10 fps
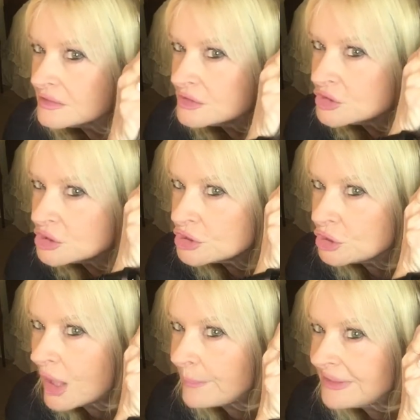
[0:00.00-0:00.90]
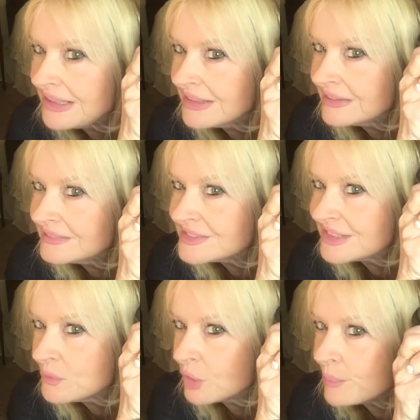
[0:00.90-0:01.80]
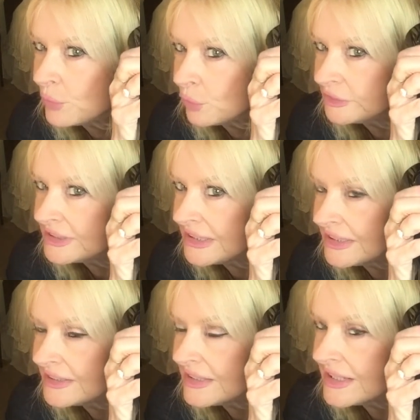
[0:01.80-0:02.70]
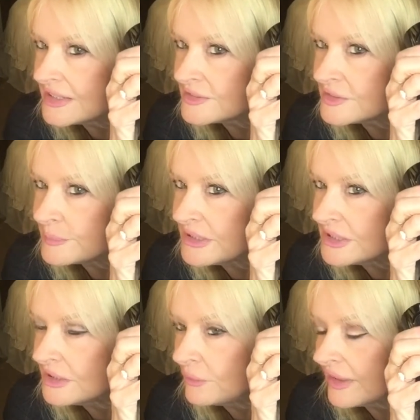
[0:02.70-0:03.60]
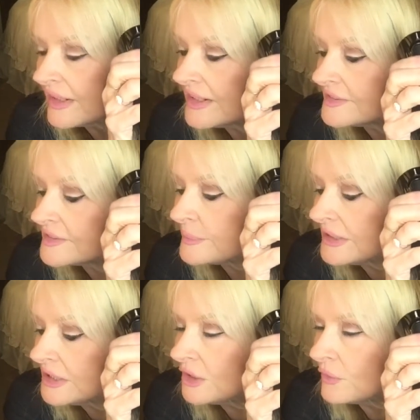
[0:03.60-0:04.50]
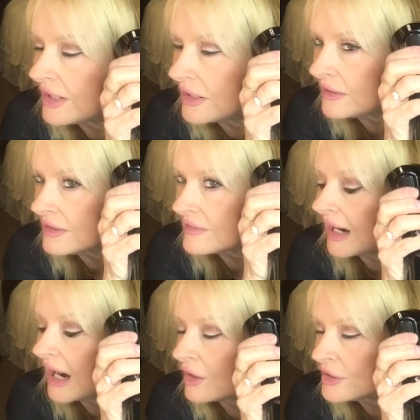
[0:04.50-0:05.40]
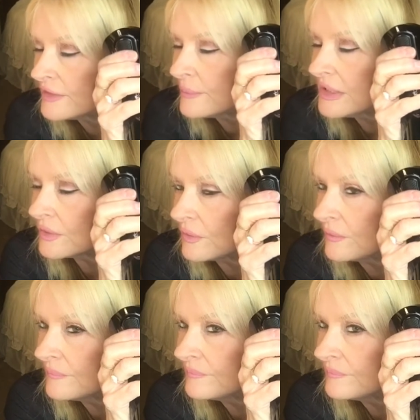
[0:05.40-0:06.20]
Just drop it in. See where it pulled it in, and it's spinning around. It's spinning around the iron in the middle.